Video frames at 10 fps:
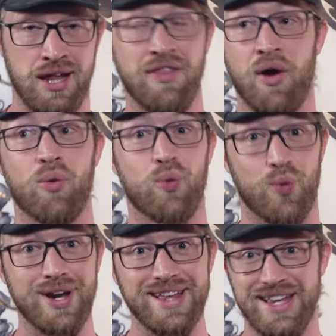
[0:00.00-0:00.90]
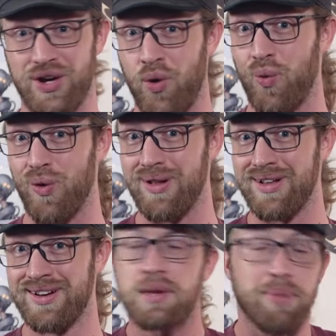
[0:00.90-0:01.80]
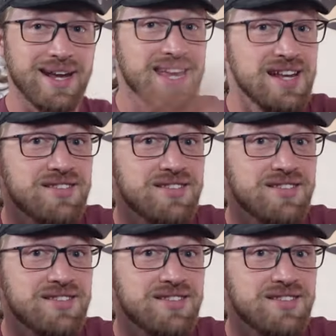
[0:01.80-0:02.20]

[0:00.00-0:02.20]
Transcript: and they're really cool. But he